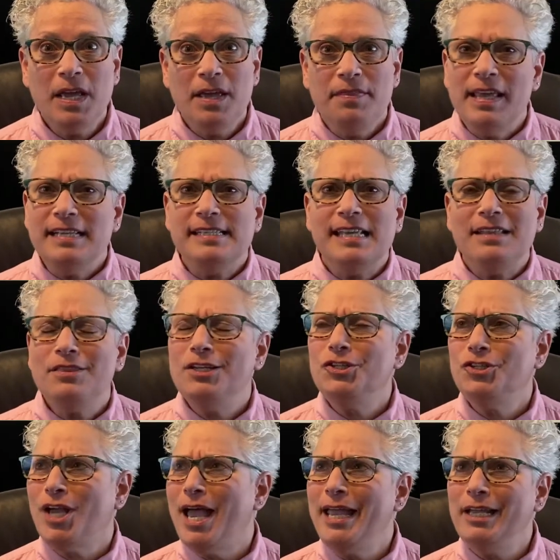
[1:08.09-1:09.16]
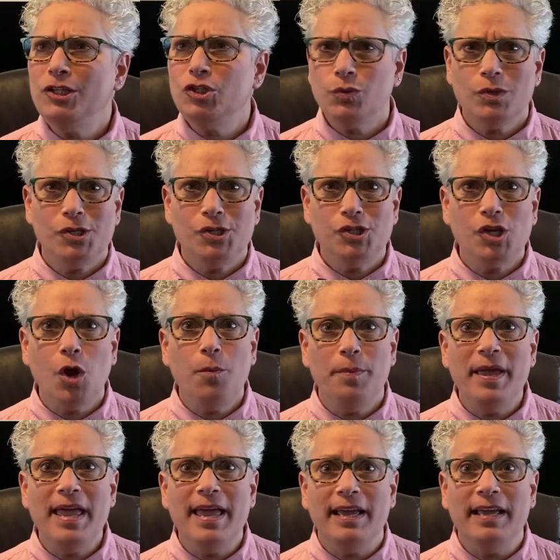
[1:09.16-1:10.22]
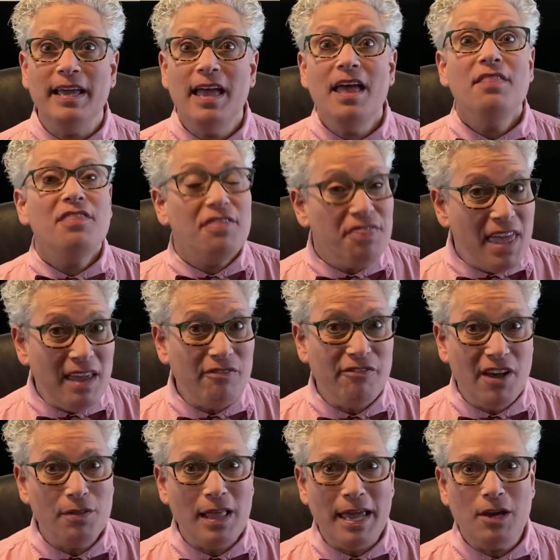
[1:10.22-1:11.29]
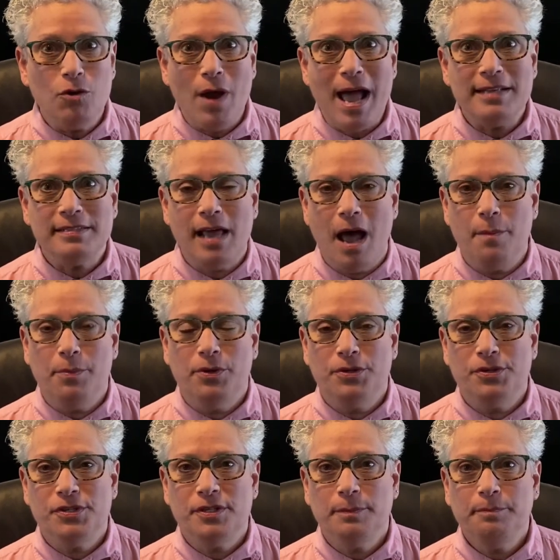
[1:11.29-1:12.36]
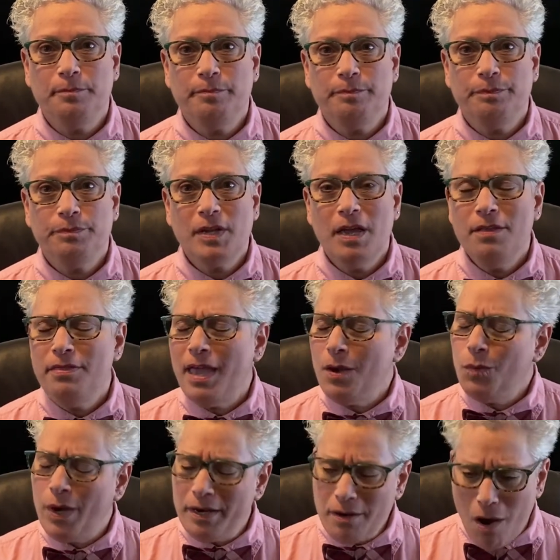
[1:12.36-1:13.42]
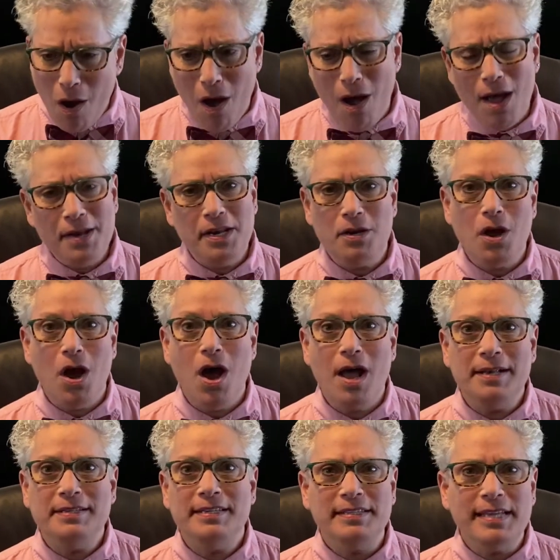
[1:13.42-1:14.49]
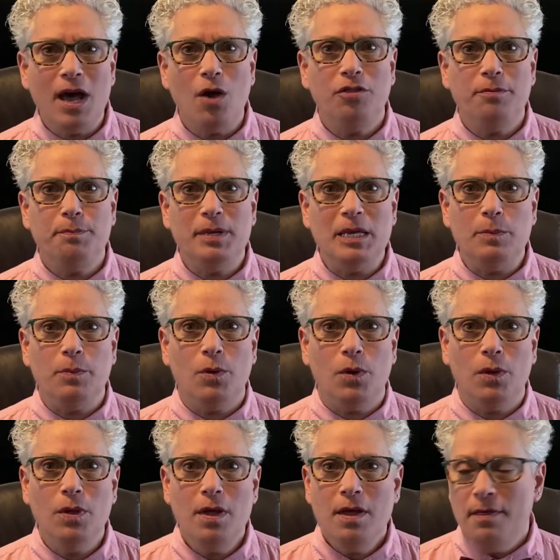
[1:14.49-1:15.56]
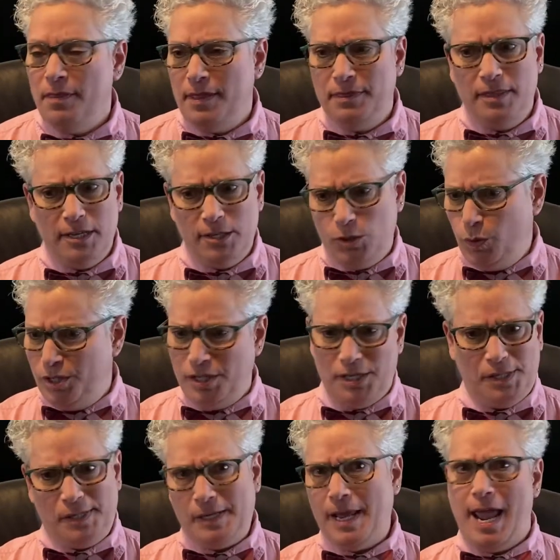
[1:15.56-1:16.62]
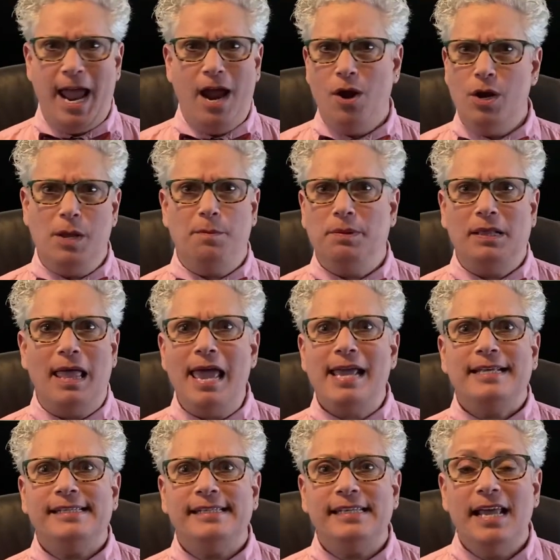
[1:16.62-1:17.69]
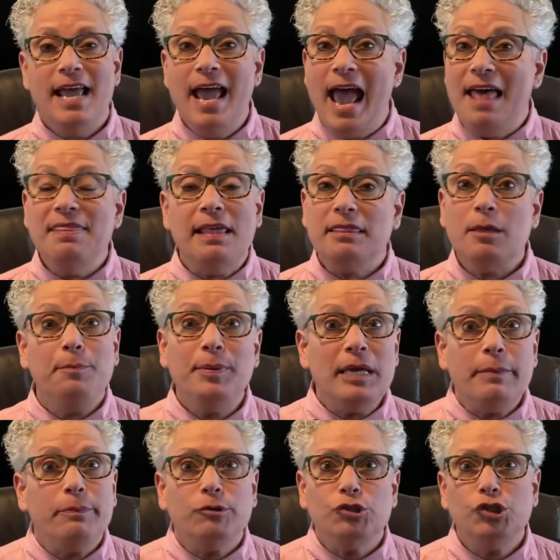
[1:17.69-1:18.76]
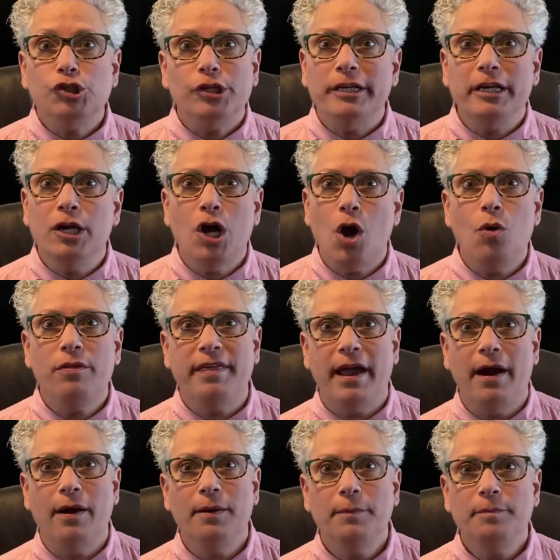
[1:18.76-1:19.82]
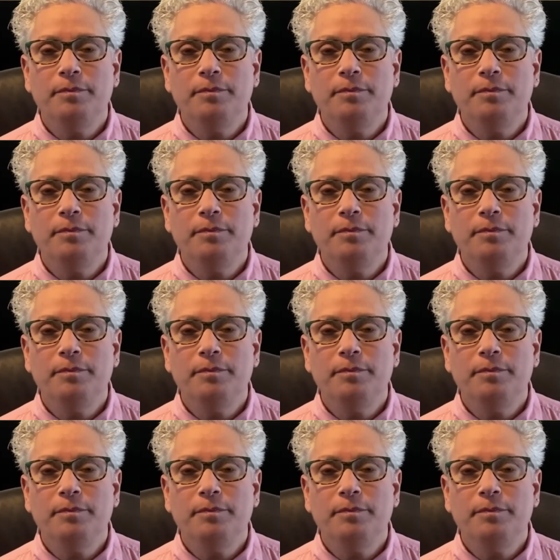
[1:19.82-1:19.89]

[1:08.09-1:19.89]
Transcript: They said the giants were so big that they felt like grasshoppers. They went on and on to tell the people that this was a scary place and that the people shouldn't go there.